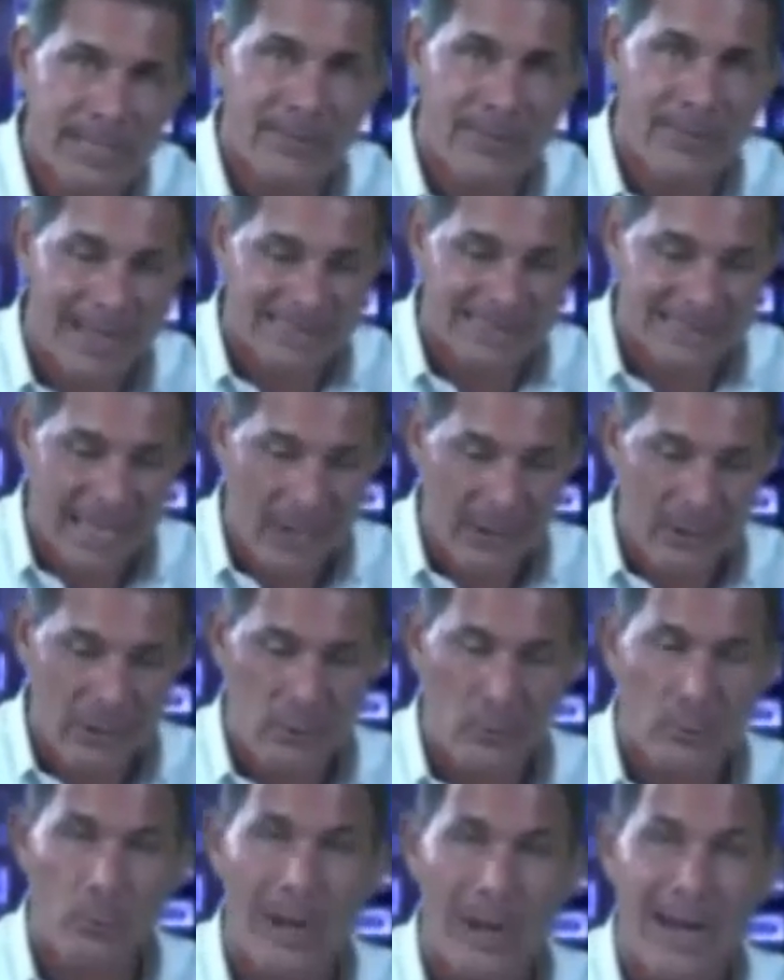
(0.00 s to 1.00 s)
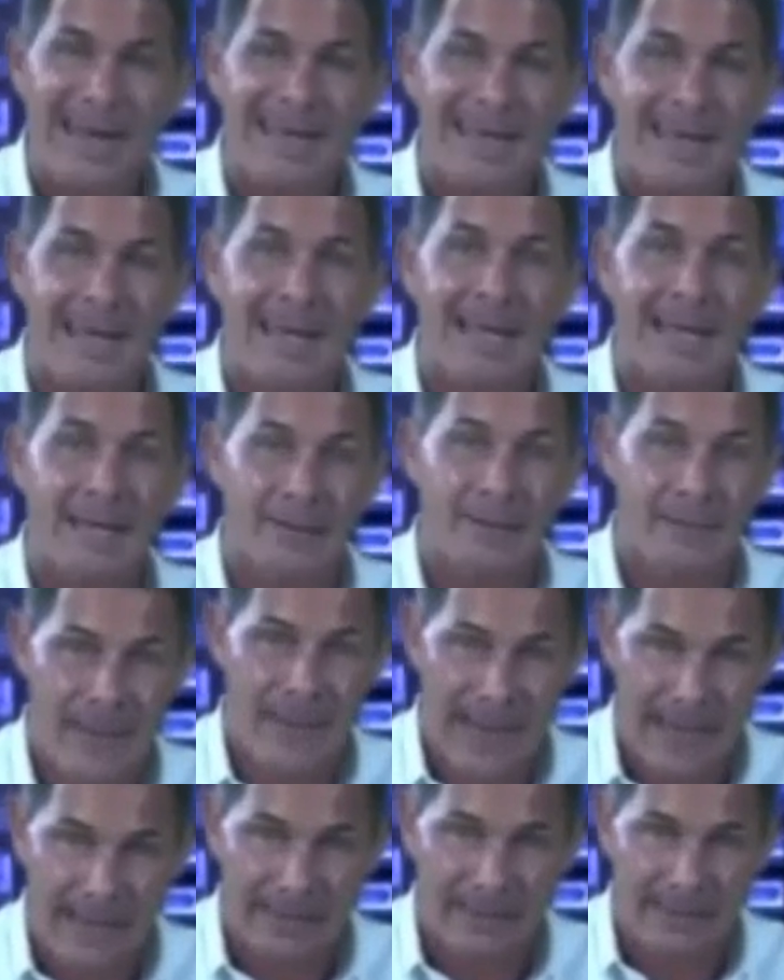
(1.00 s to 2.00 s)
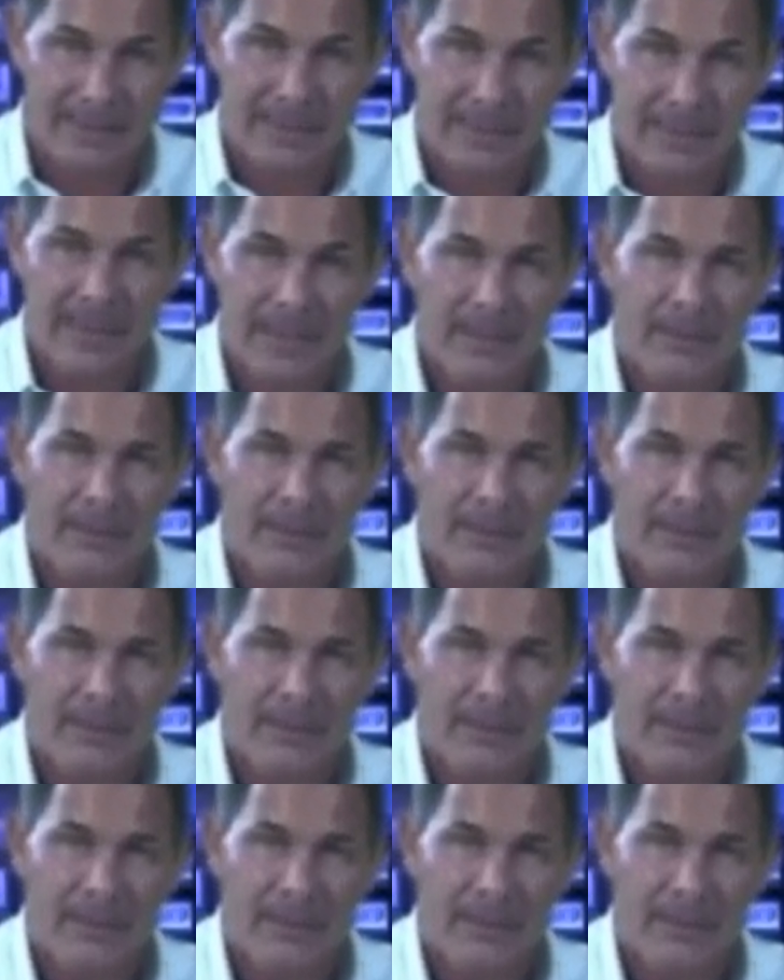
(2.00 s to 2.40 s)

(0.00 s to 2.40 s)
and that's how you rank in advance.